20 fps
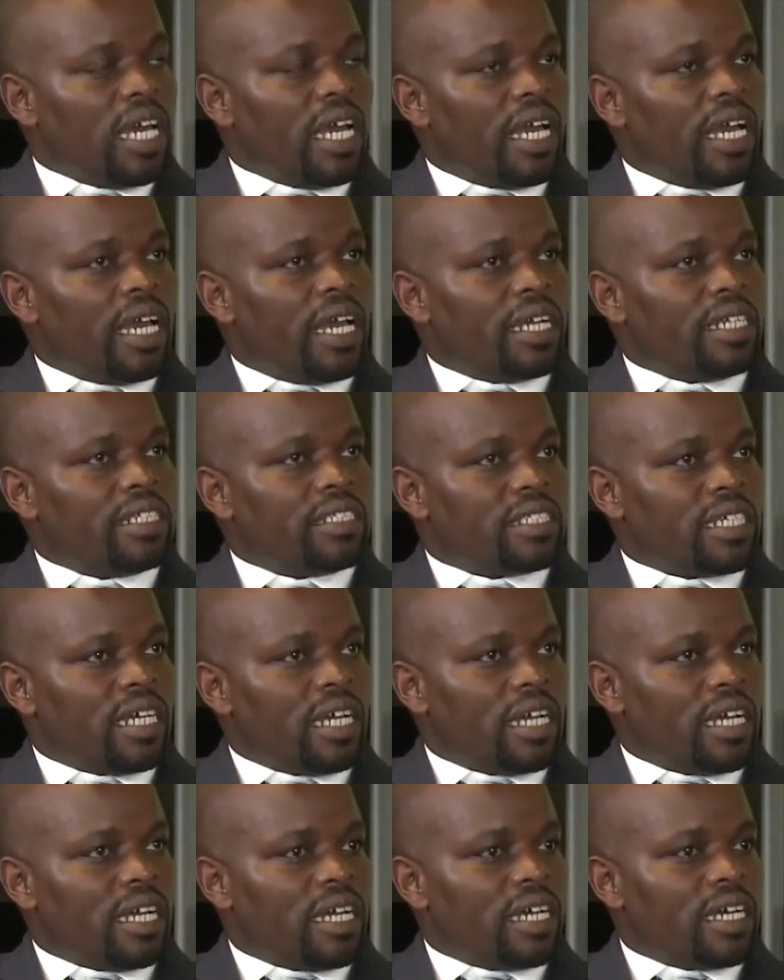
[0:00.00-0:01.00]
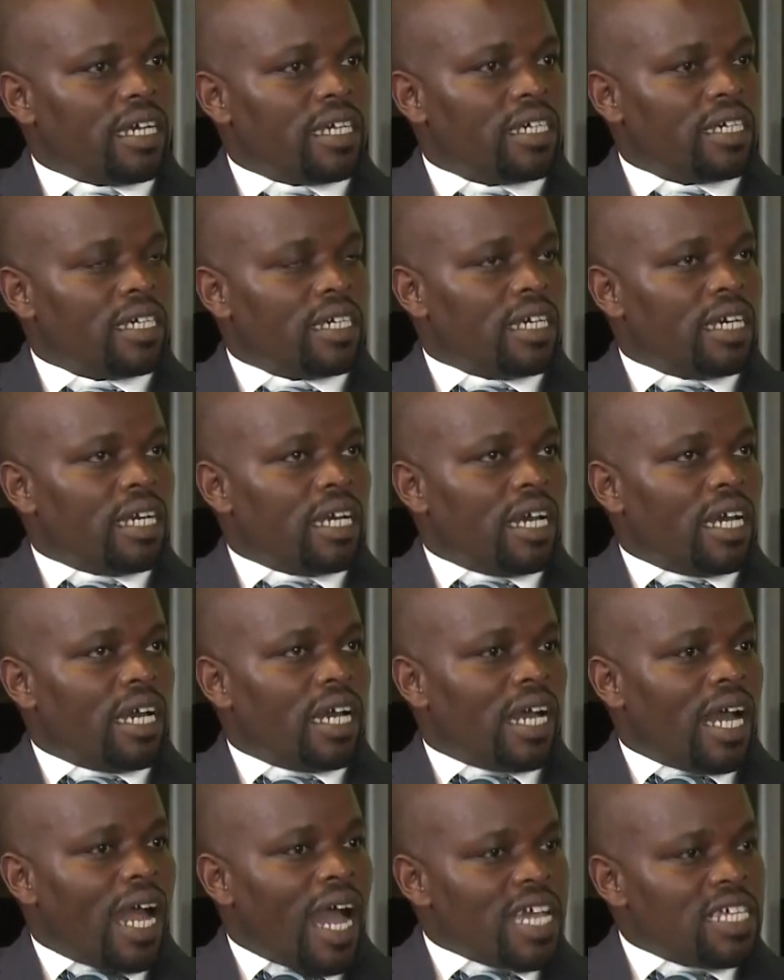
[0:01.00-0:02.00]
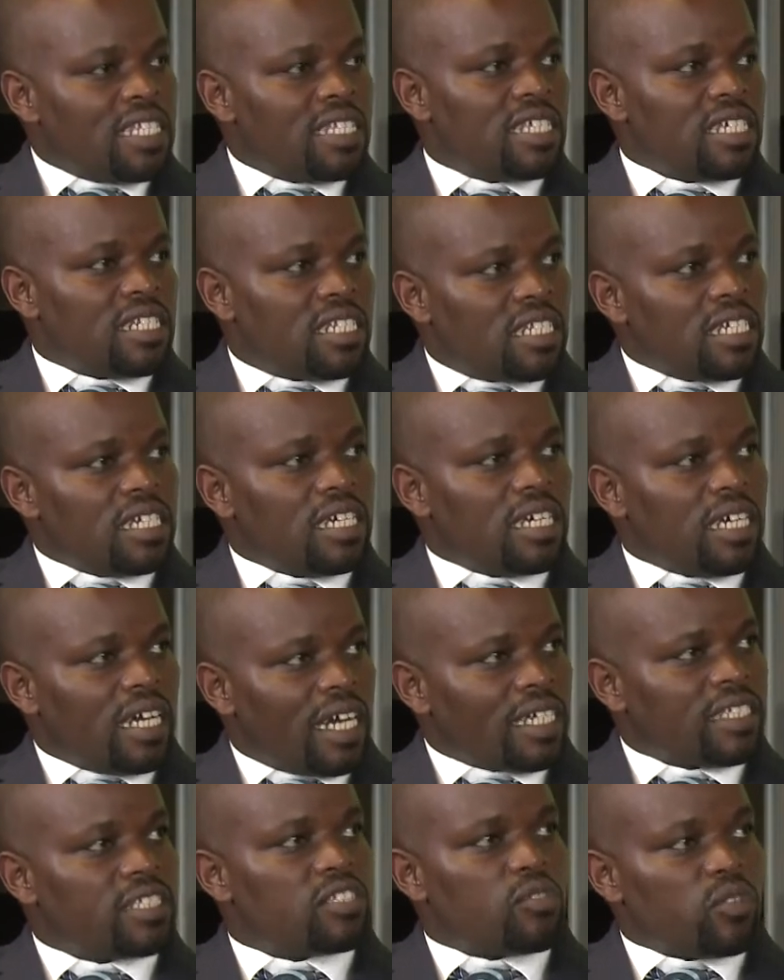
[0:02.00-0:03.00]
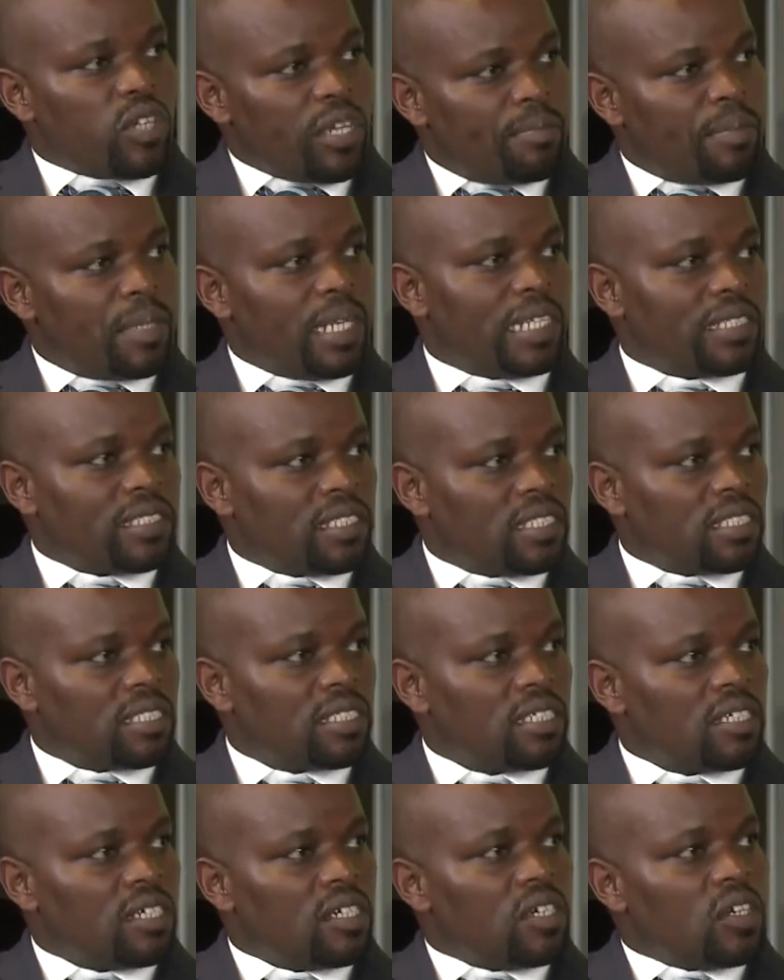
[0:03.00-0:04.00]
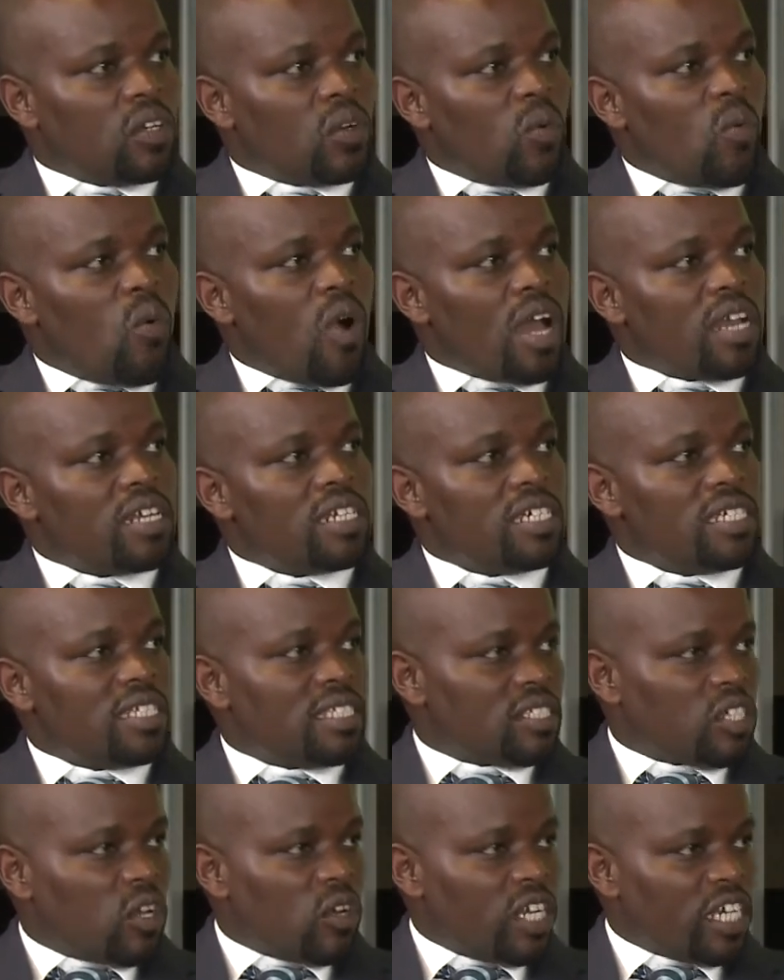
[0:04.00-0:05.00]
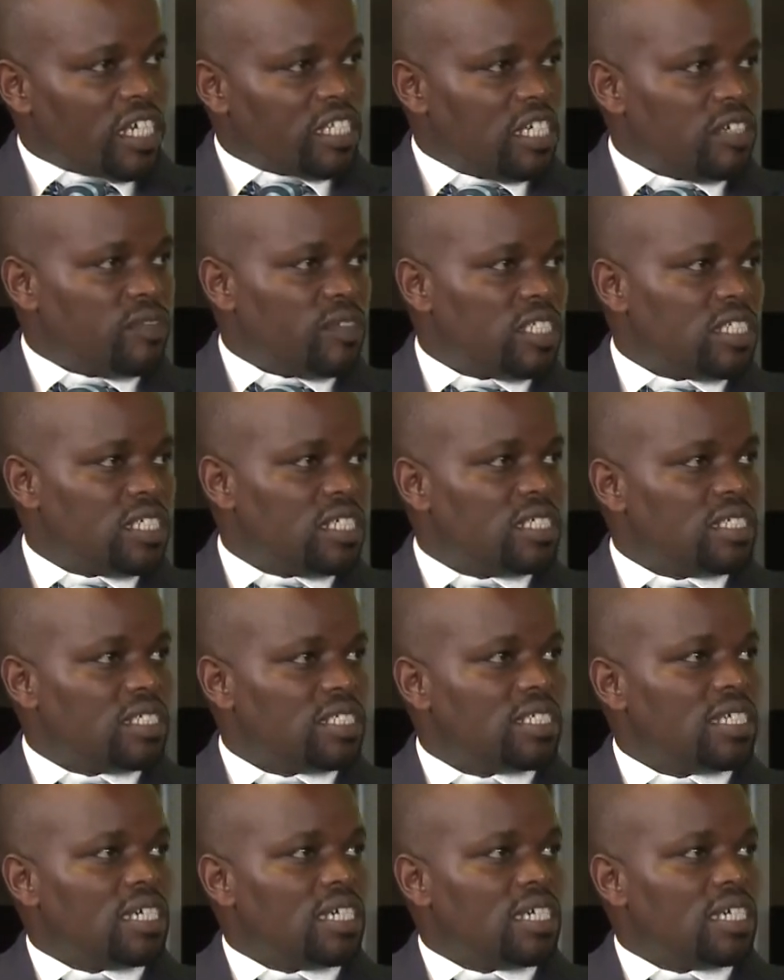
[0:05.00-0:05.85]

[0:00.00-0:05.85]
And uh, ICT has three pillars one is connectivity,